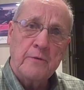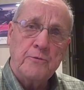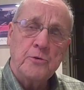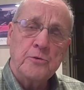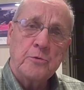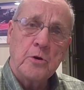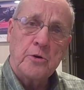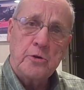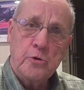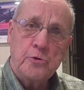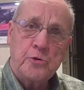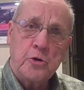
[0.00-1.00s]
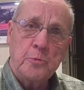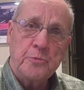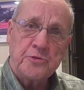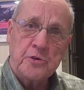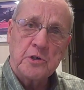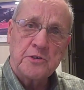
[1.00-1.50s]
if you go to
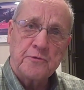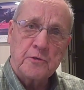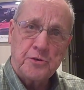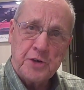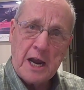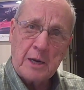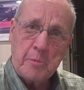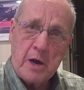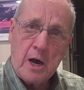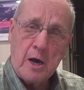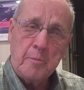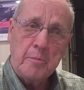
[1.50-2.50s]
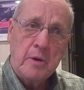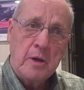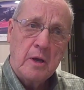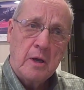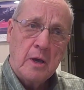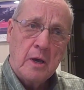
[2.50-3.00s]
YouTube and search for Jack Baum,
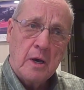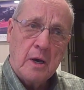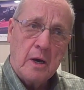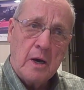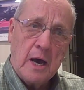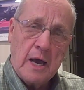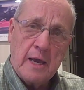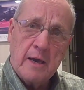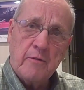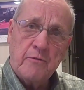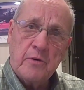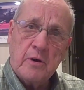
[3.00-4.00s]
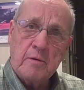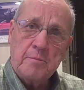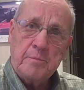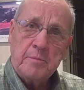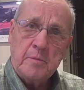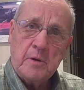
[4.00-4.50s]
I have a
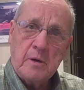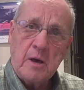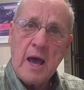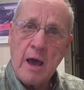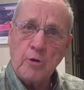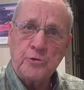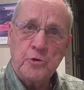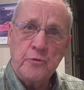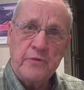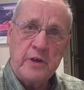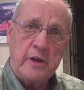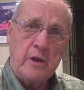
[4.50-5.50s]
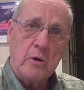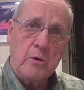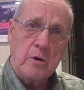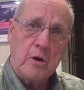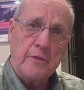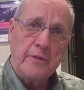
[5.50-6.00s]
how-to video
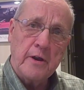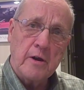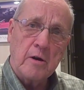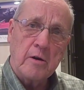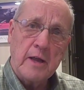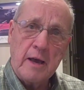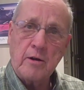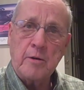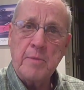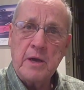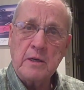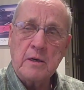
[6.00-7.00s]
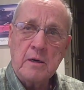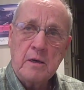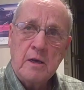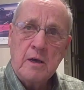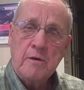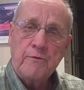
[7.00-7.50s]
on there on how to make a
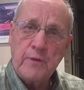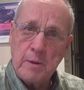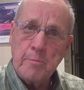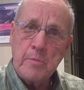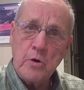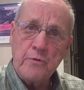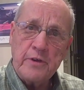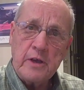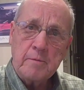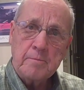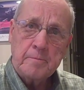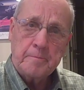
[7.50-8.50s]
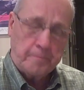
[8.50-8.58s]
flip movie.